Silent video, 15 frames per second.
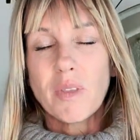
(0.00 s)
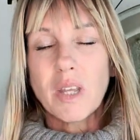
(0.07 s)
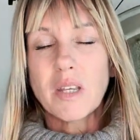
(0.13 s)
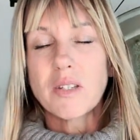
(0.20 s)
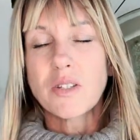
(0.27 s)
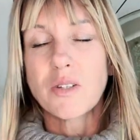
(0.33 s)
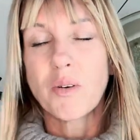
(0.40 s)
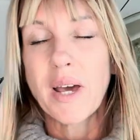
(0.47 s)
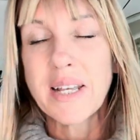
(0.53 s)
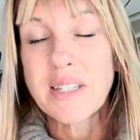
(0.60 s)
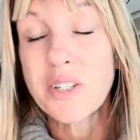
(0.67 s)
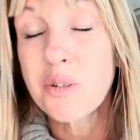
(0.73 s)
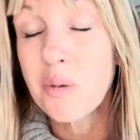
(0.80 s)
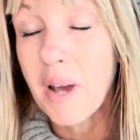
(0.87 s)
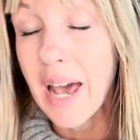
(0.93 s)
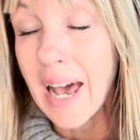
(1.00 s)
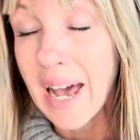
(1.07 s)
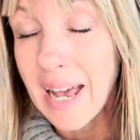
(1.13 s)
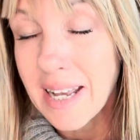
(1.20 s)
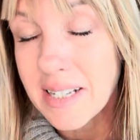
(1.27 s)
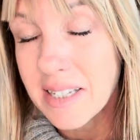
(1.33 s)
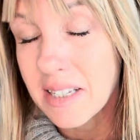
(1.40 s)
So as you
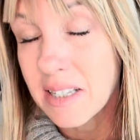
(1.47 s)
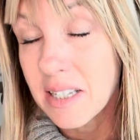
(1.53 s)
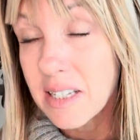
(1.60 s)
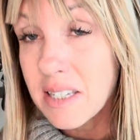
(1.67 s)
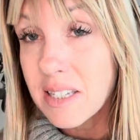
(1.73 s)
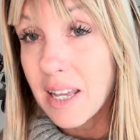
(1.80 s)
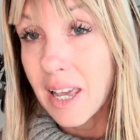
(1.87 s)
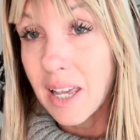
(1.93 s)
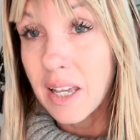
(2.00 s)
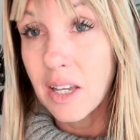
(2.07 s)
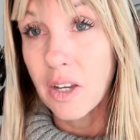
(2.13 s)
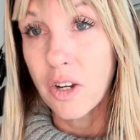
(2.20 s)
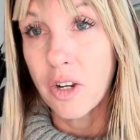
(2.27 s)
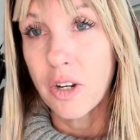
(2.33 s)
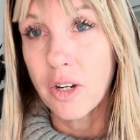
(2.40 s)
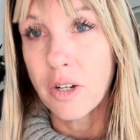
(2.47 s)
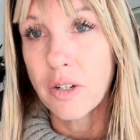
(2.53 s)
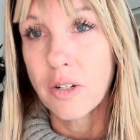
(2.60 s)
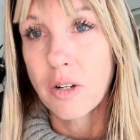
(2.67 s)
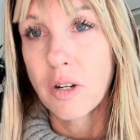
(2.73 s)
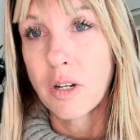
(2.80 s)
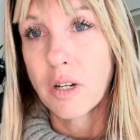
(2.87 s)
ask this anger,
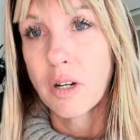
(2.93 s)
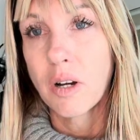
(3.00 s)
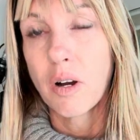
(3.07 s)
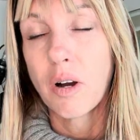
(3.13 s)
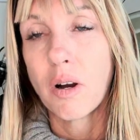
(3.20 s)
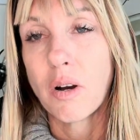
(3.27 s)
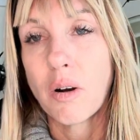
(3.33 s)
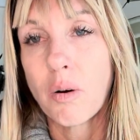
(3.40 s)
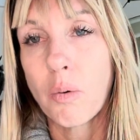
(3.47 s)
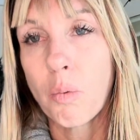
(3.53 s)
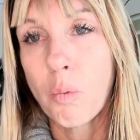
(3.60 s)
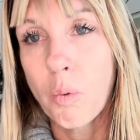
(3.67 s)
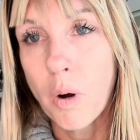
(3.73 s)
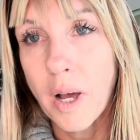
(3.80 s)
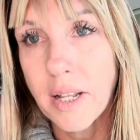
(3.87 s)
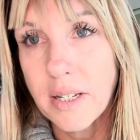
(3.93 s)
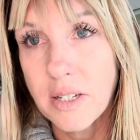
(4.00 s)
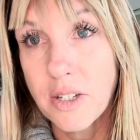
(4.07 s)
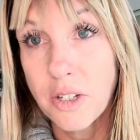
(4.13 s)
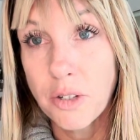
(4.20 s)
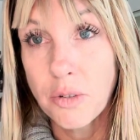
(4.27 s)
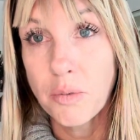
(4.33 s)
what
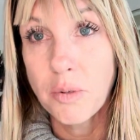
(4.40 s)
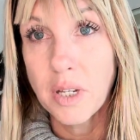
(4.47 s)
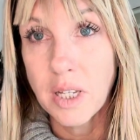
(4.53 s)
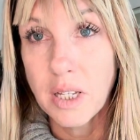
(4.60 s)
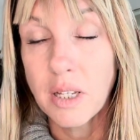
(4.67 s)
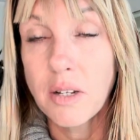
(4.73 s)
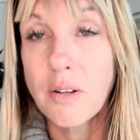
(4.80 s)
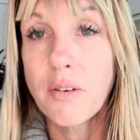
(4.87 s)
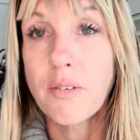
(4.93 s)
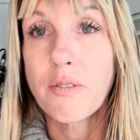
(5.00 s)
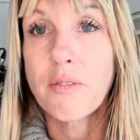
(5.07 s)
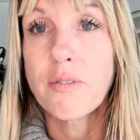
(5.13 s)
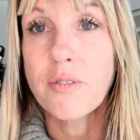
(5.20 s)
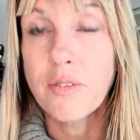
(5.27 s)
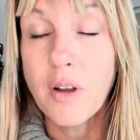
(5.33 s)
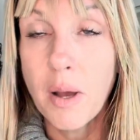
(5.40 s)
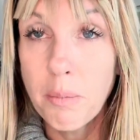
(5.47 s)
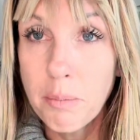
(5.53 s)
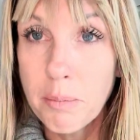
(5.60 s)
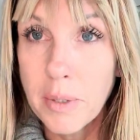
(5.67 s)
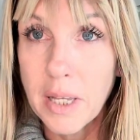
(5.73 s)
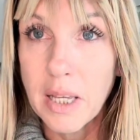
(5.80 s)
do you need
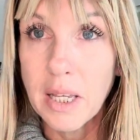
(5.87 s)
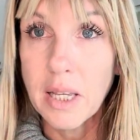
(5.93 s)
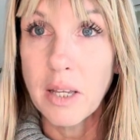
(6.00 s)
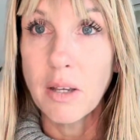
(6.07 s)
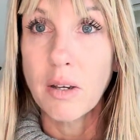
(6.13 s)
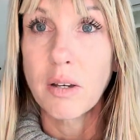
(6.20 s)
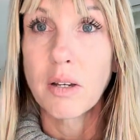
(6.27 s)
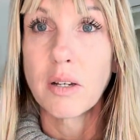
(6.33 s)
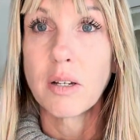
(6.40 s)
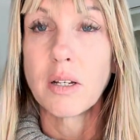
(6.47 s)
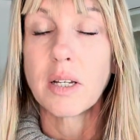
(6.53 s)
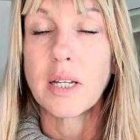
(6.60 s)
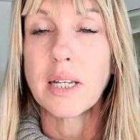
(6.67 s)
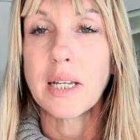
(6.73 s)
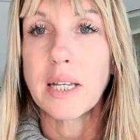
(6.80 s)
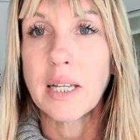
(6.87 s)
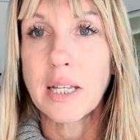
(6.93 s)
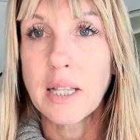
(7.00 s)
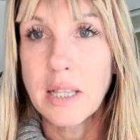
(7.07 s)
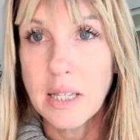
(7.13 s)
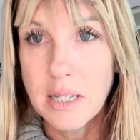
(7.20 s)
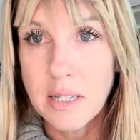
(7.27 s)
from me
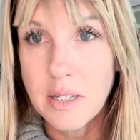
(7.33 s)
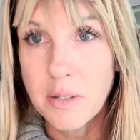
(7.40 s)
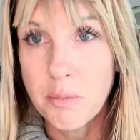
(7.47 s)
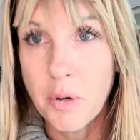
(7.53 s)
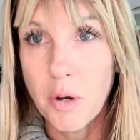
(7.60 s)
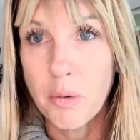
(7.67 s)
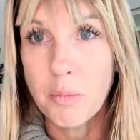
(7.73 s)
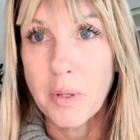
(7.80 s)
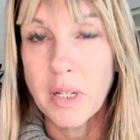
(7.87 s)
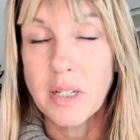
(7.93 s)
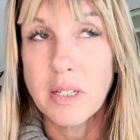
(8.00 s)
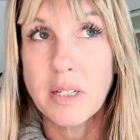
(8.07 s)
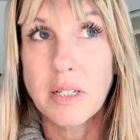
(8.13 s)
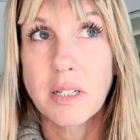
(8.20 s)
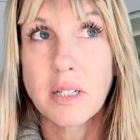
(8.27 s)
in this moment?